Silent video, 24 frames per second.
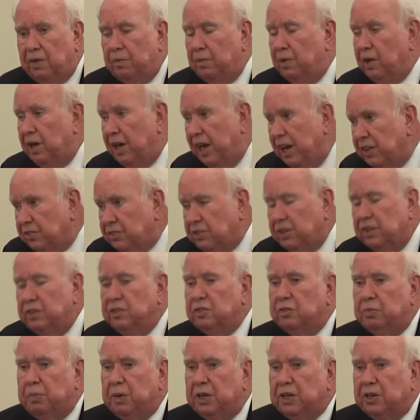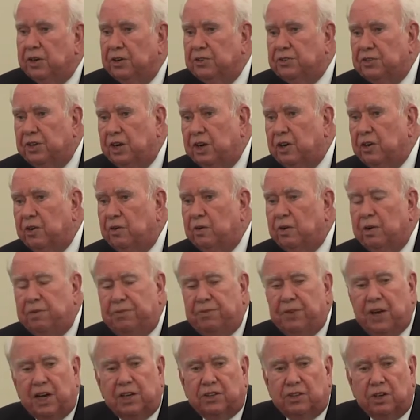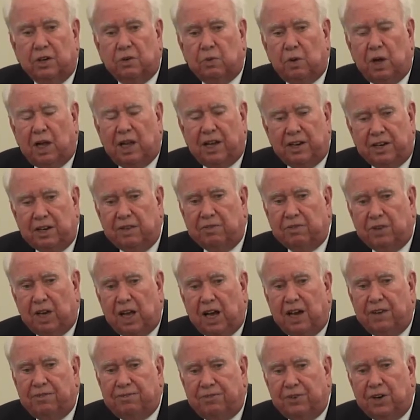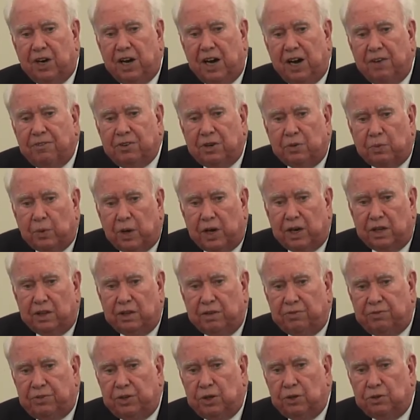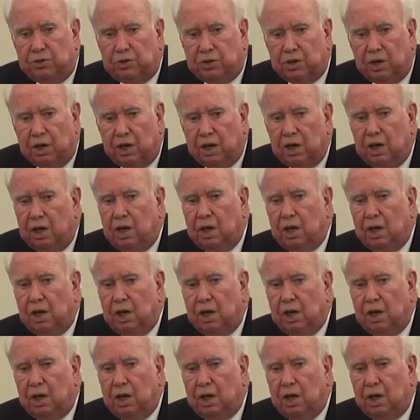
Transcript: lessons because they're going to affect the quality of life for everyone in the future,